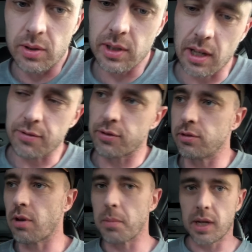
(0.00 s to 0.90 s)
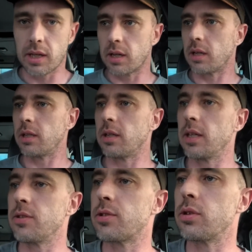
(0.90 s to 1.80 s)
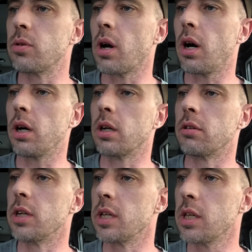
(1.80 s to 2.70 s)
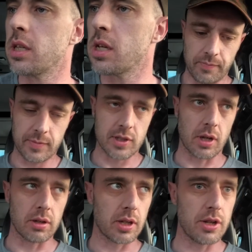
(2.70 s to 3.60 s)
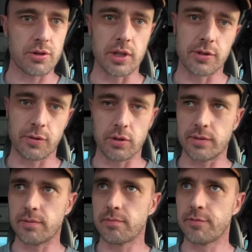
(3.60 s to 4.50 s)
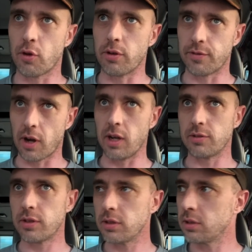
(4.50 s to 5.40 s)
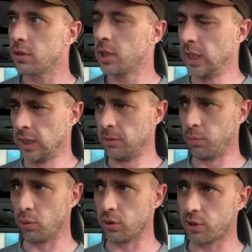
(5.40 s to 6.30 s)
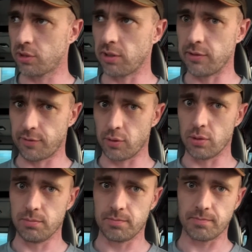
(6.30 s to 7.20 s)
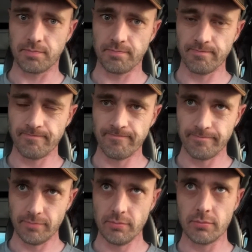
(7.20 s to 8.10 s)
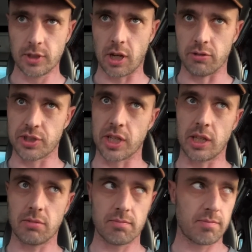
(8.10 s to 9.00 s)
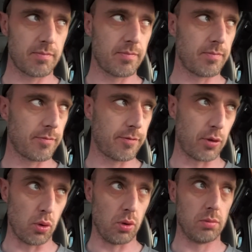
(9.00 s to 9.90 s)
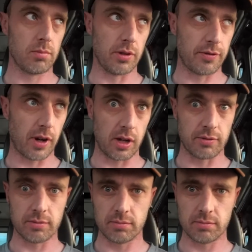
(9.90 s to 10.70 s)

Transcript: get through Romania and into Hungary. So countries 4 and 5, borders 3 and 4. Currency 4 and 5.